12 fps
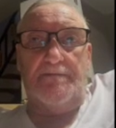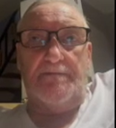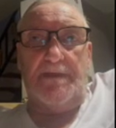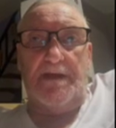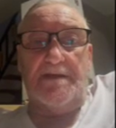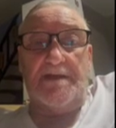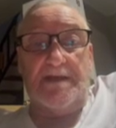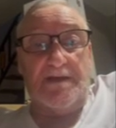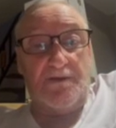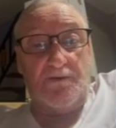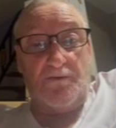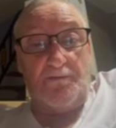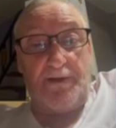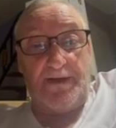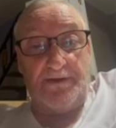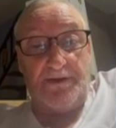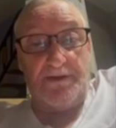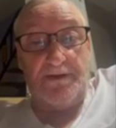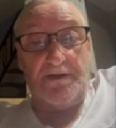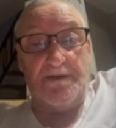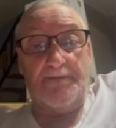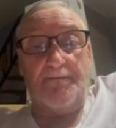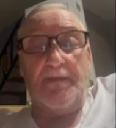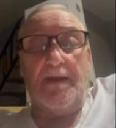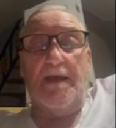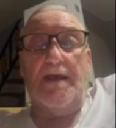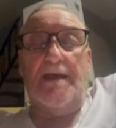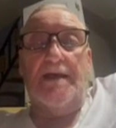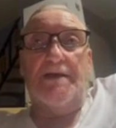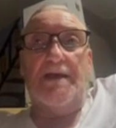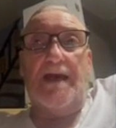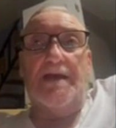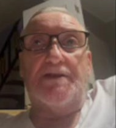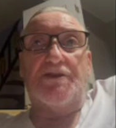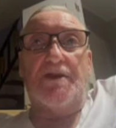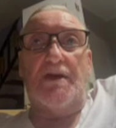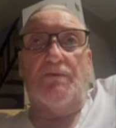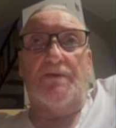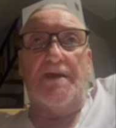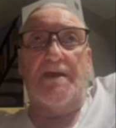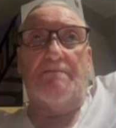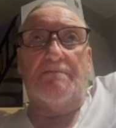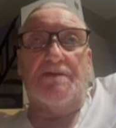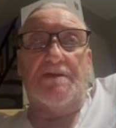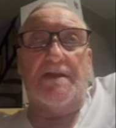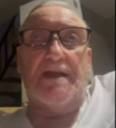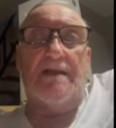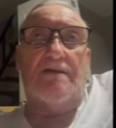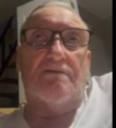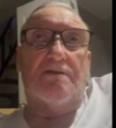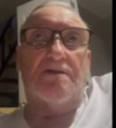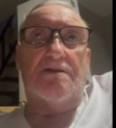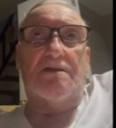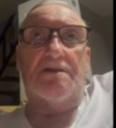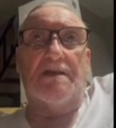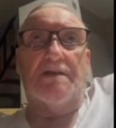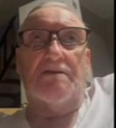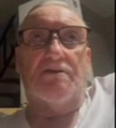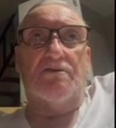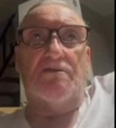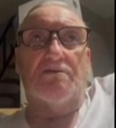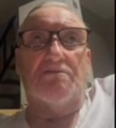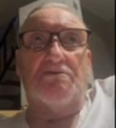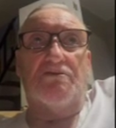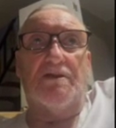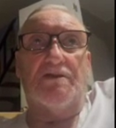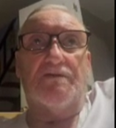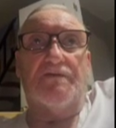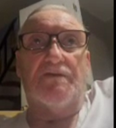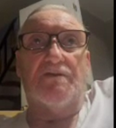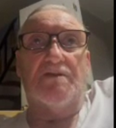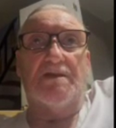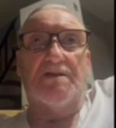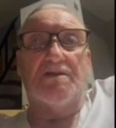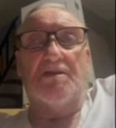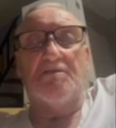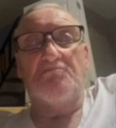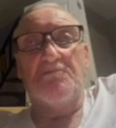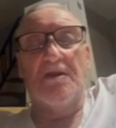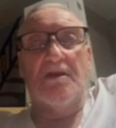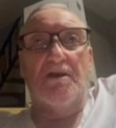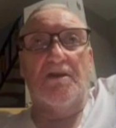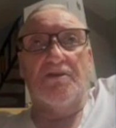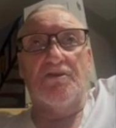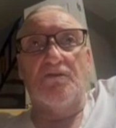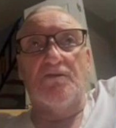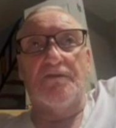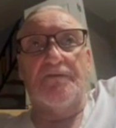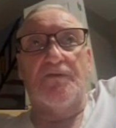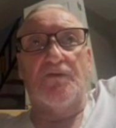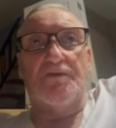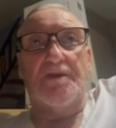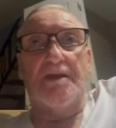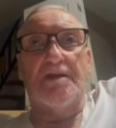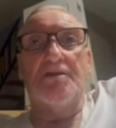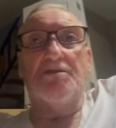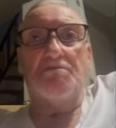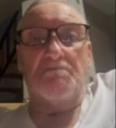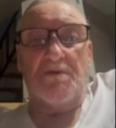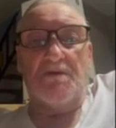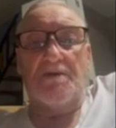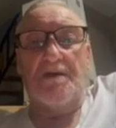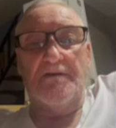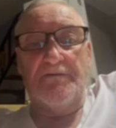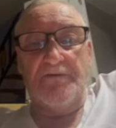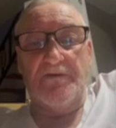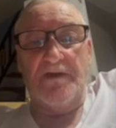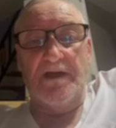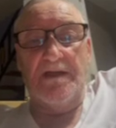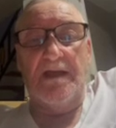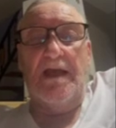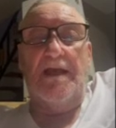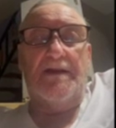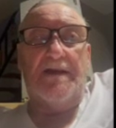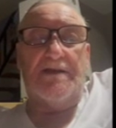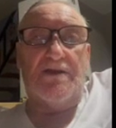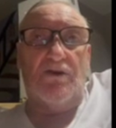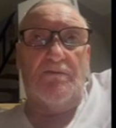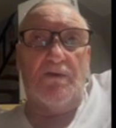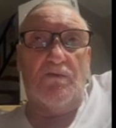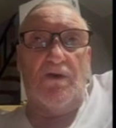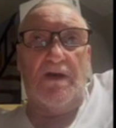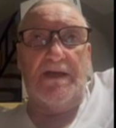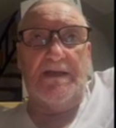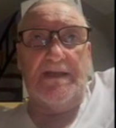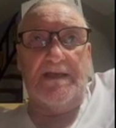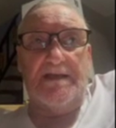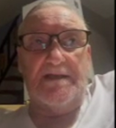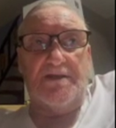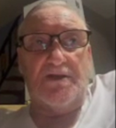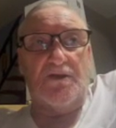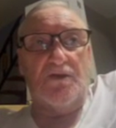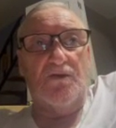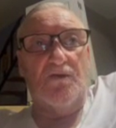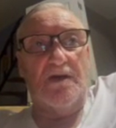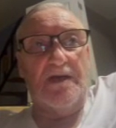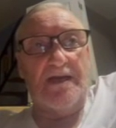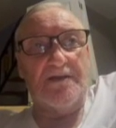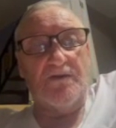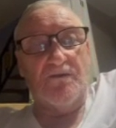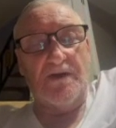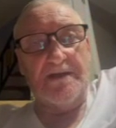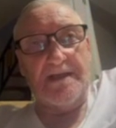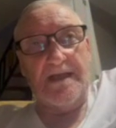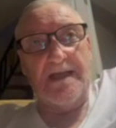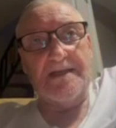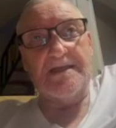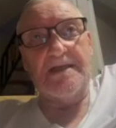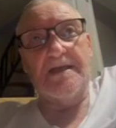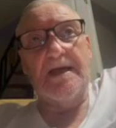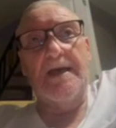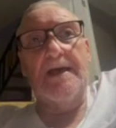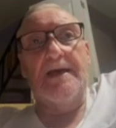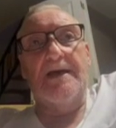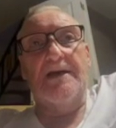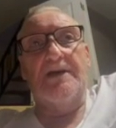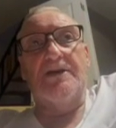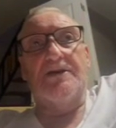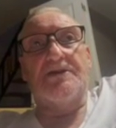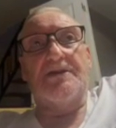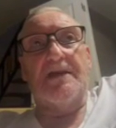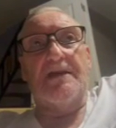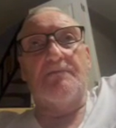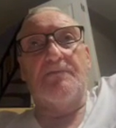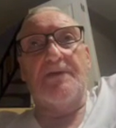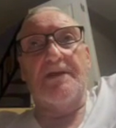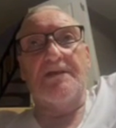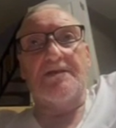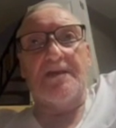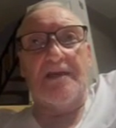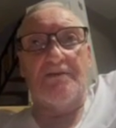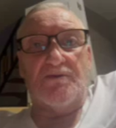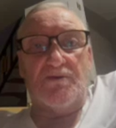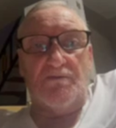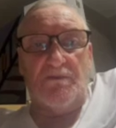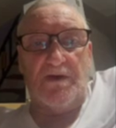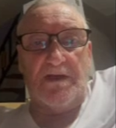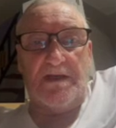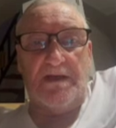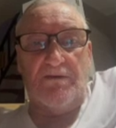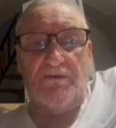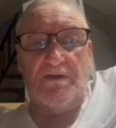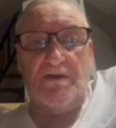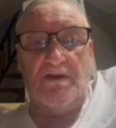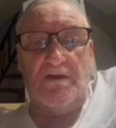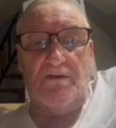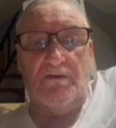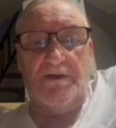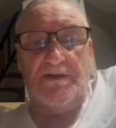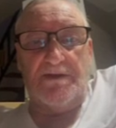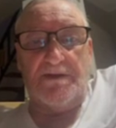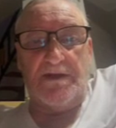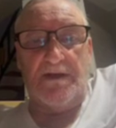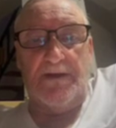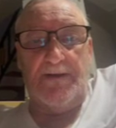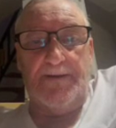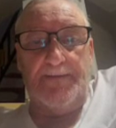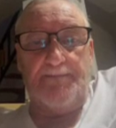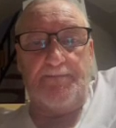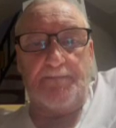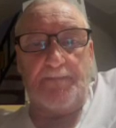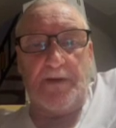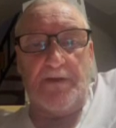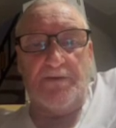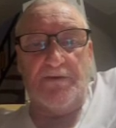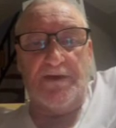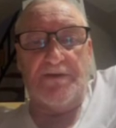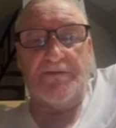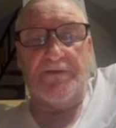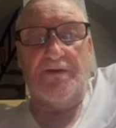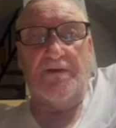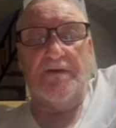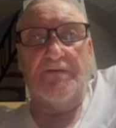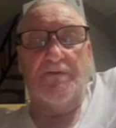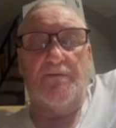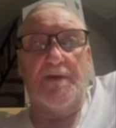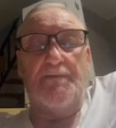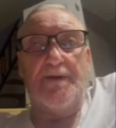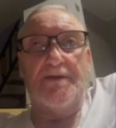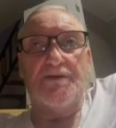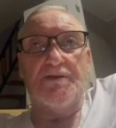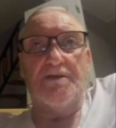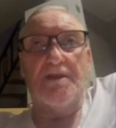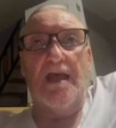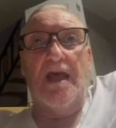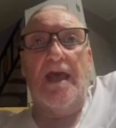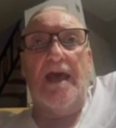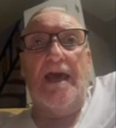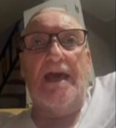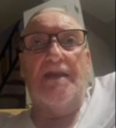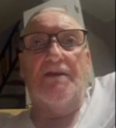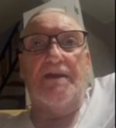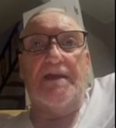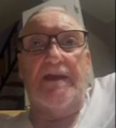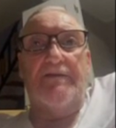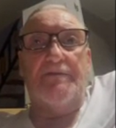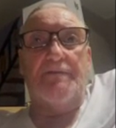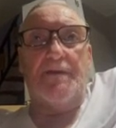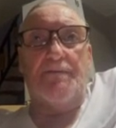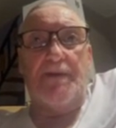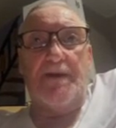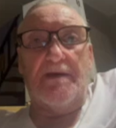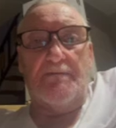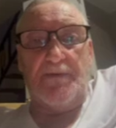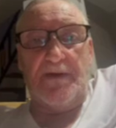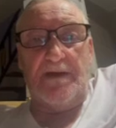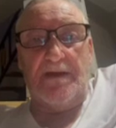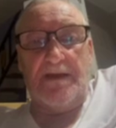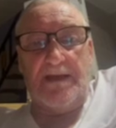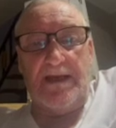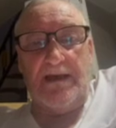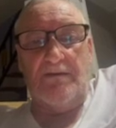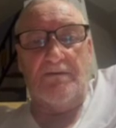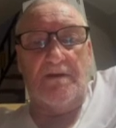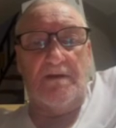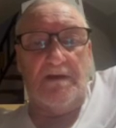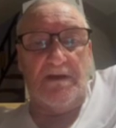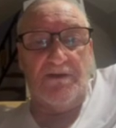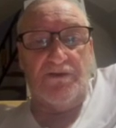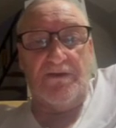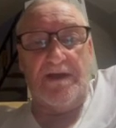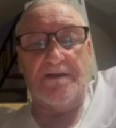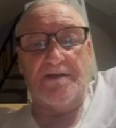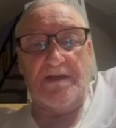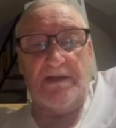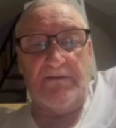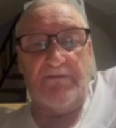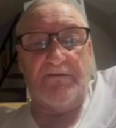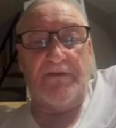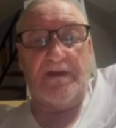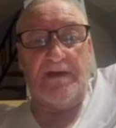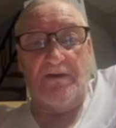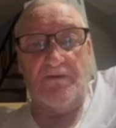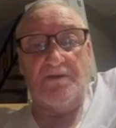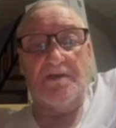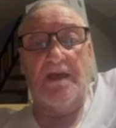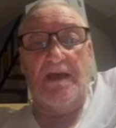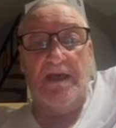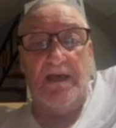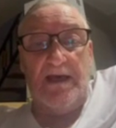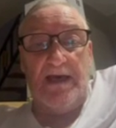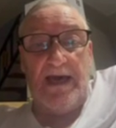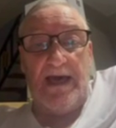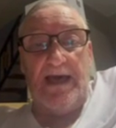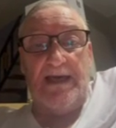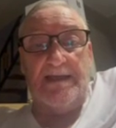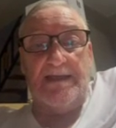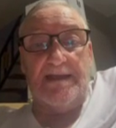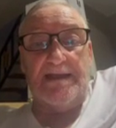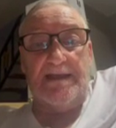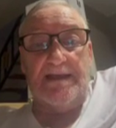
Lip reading: international pensions, had a chat with them, said, how long does it take to transfer? They said 2 to 4 days. Okay, fine. They told me what I needed to do. I had to write a letter saying, please cancel my current Lloyd's transfer for my pension. And I gave them the PNB account address and everything else. And